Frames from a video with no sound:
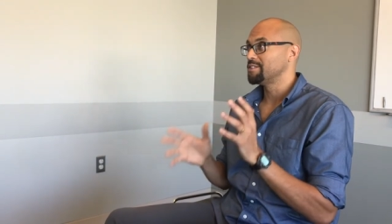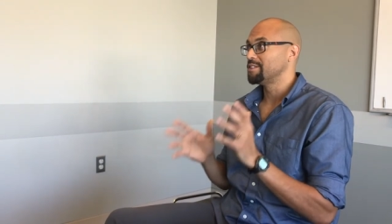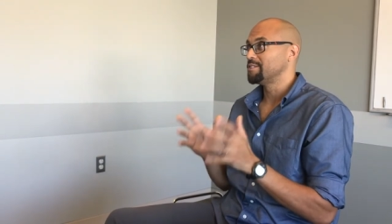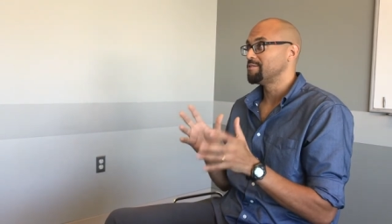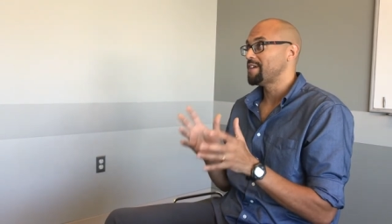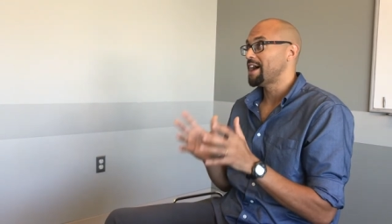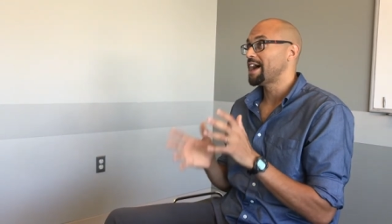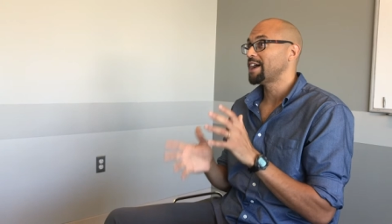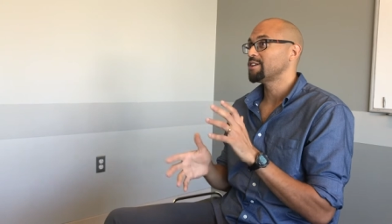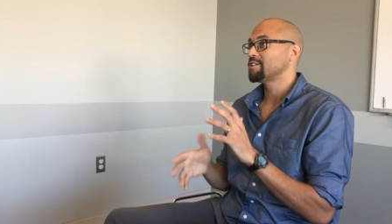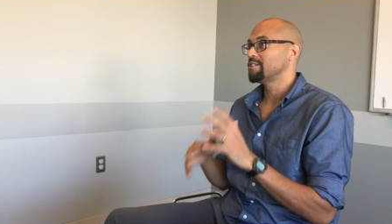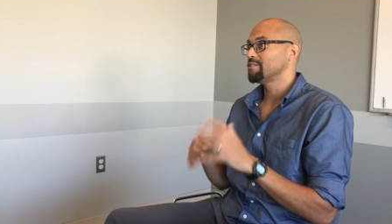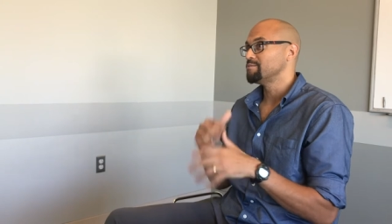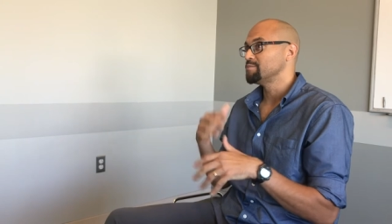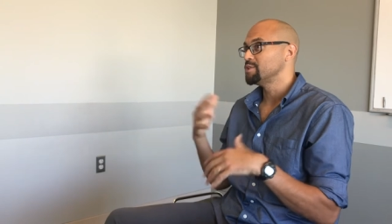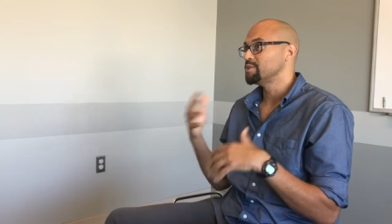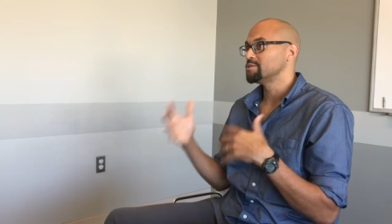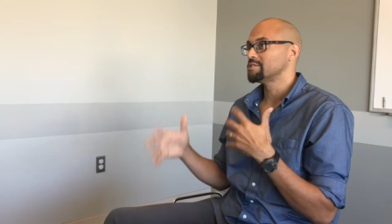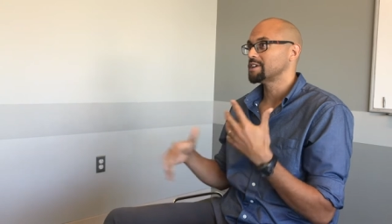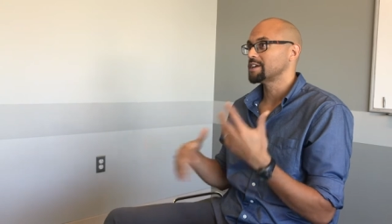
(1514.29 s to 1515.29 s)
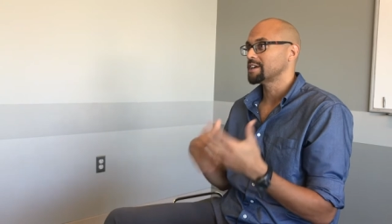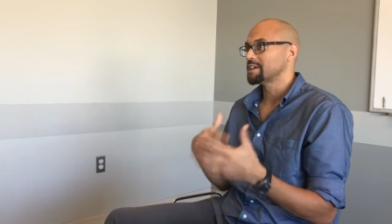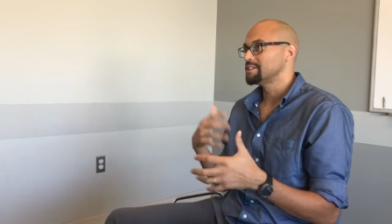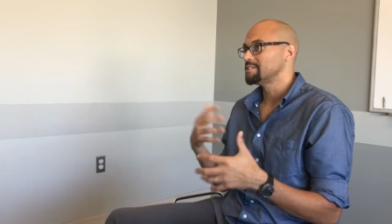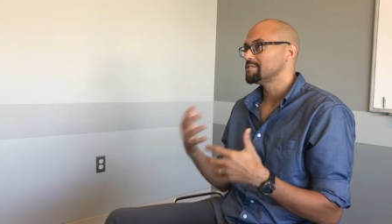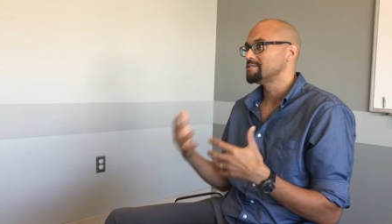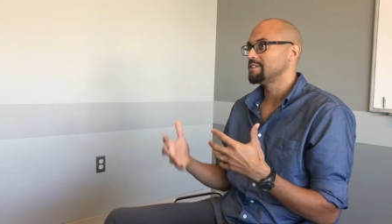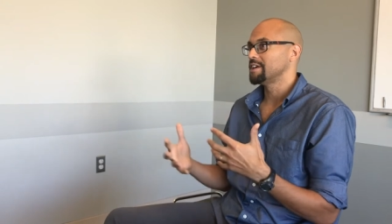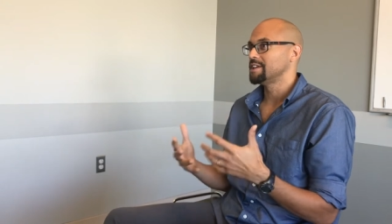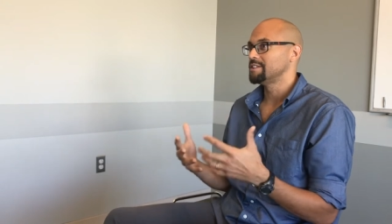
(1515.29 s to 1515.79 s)
the value of music
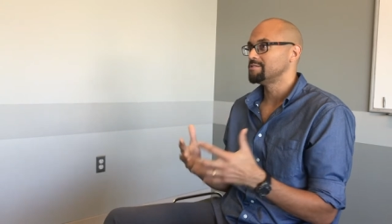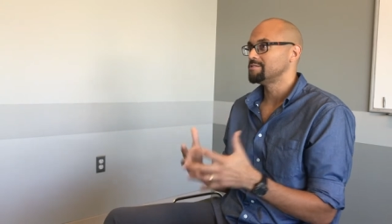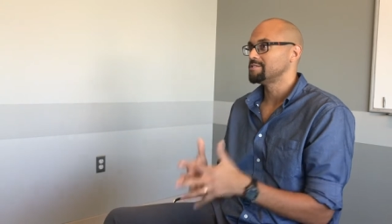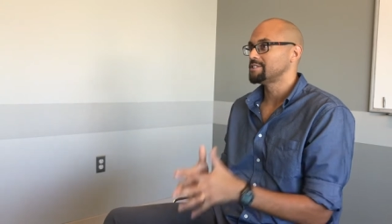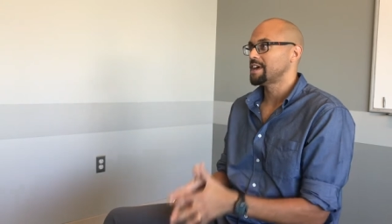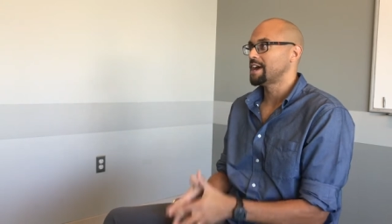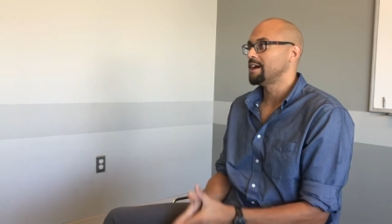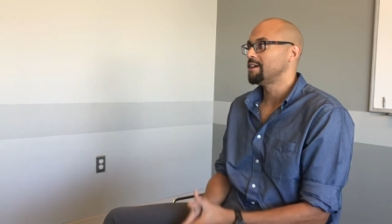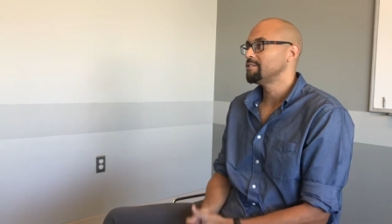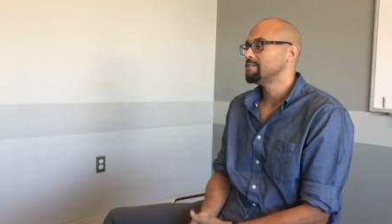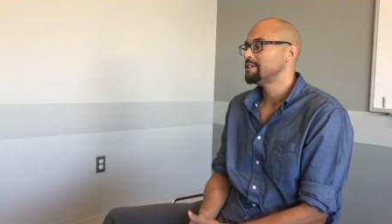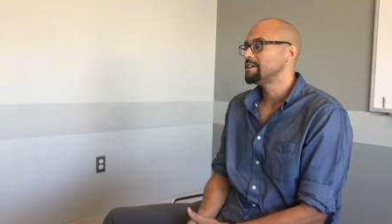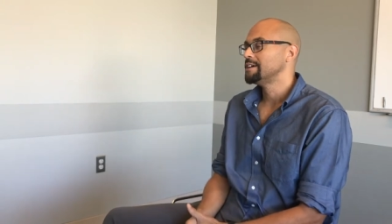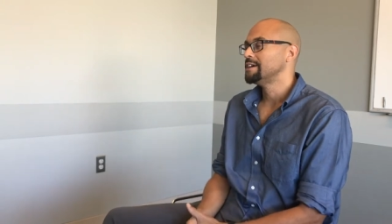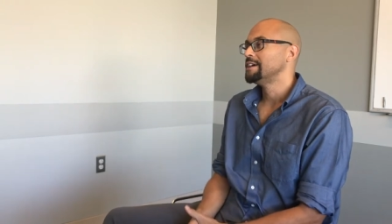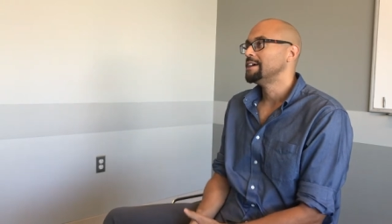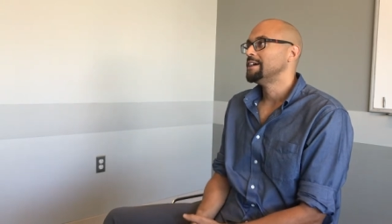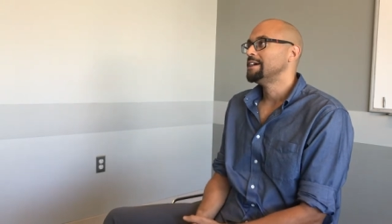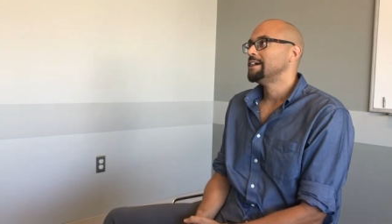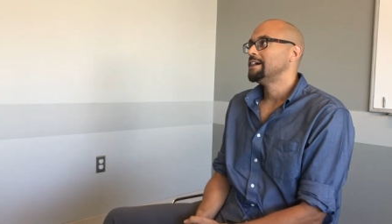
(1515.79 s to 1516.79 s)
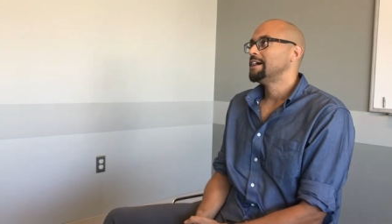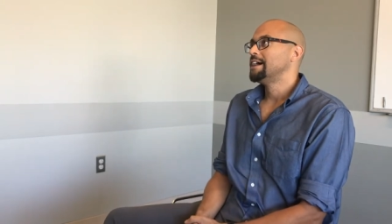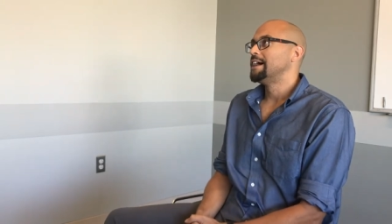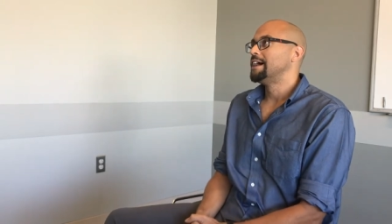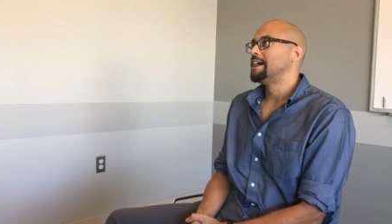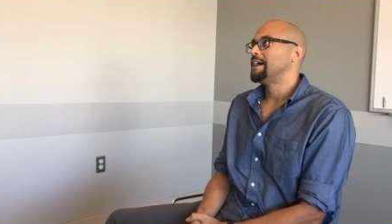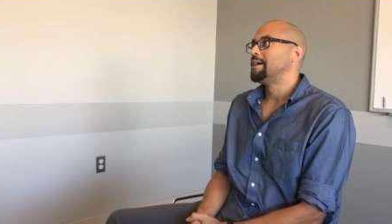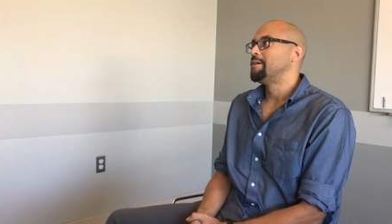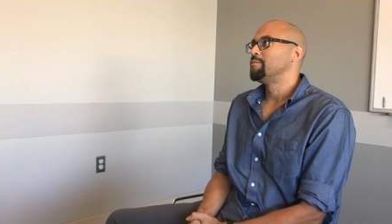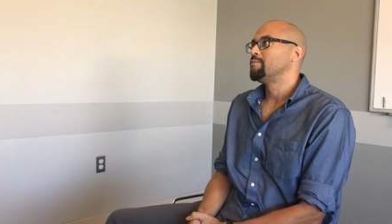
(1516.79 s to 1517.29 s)
and, and sound,
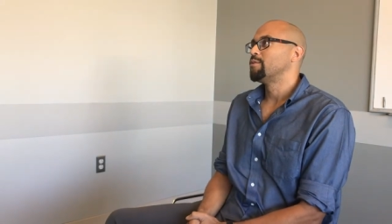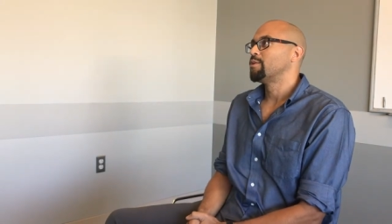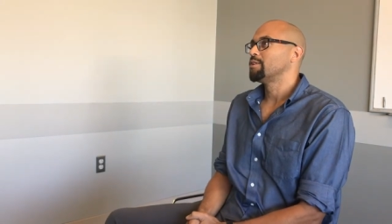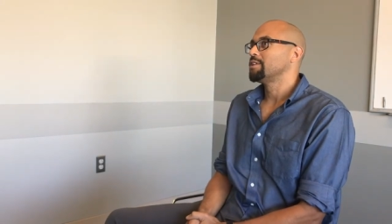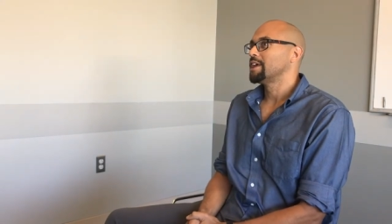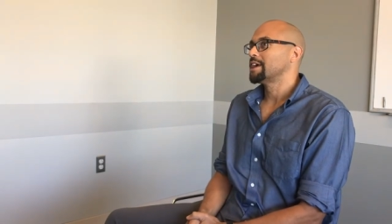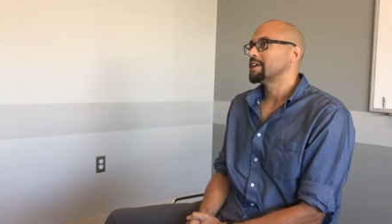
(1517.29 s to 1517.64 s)
um, or